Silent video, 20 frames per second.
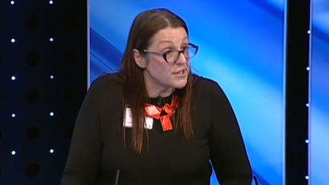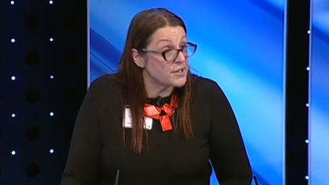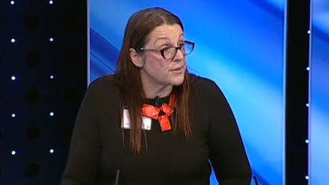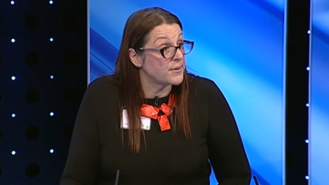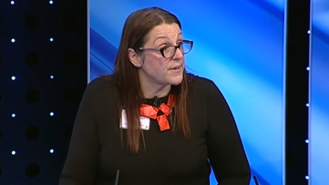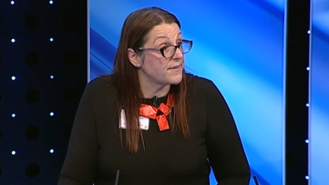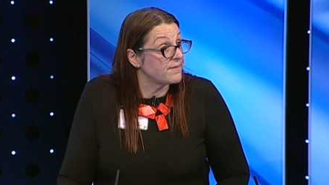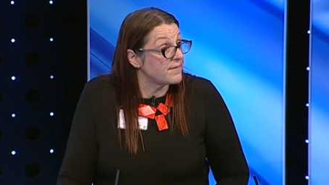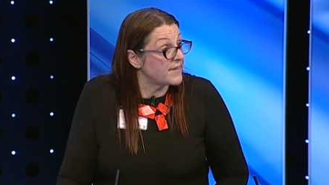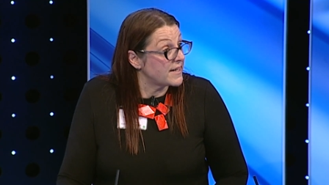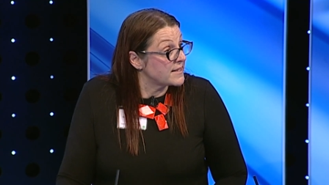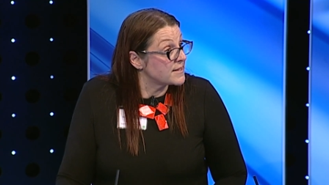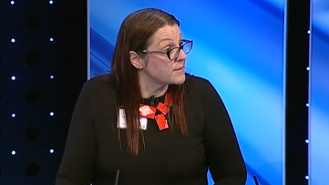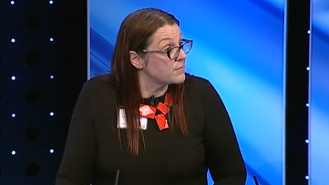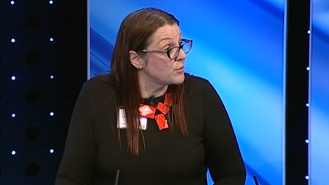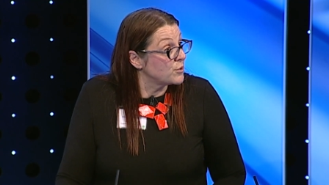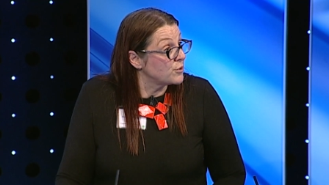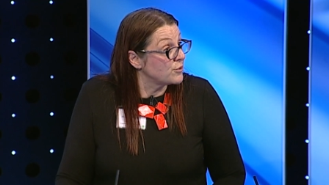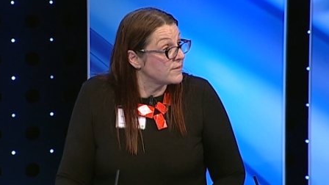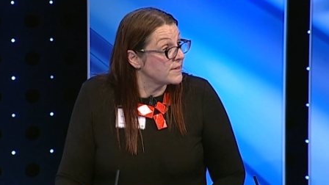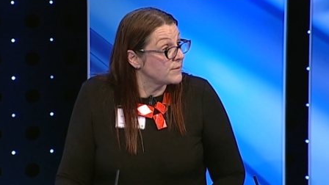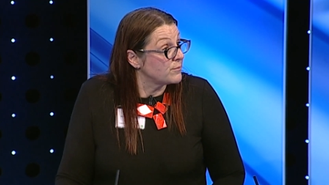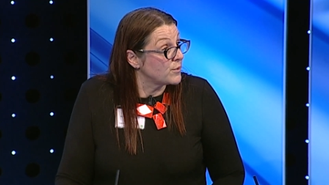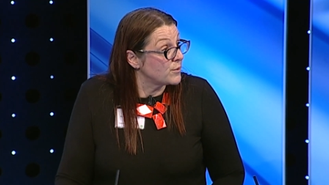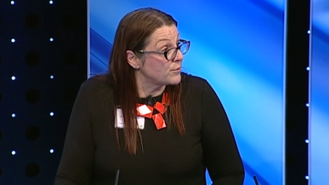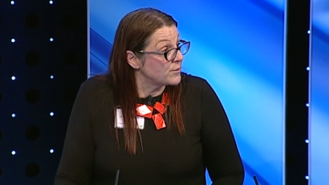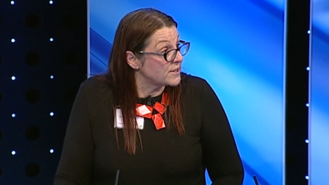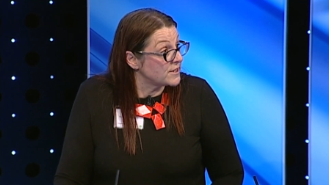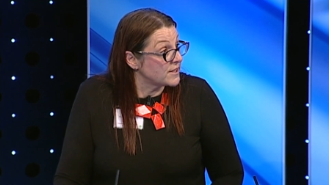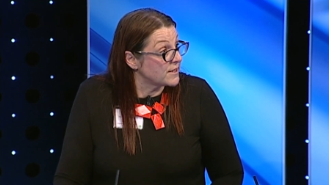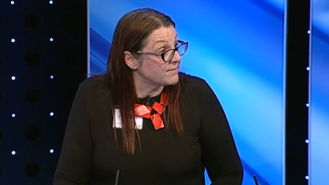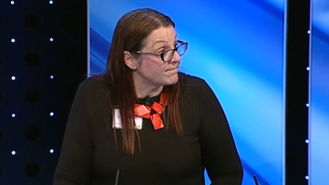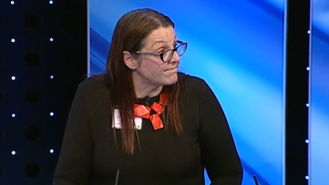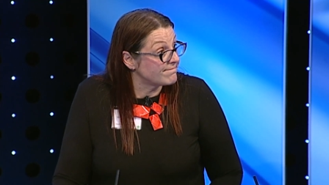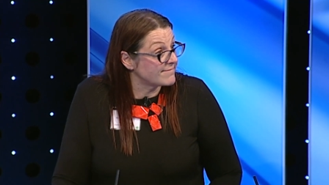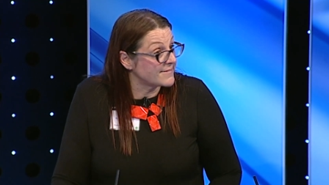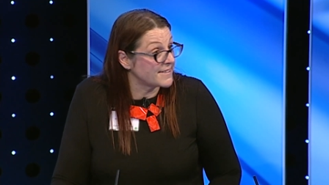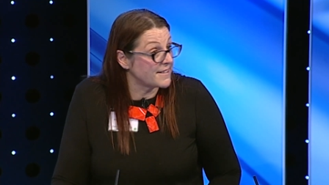to invest more in what we do.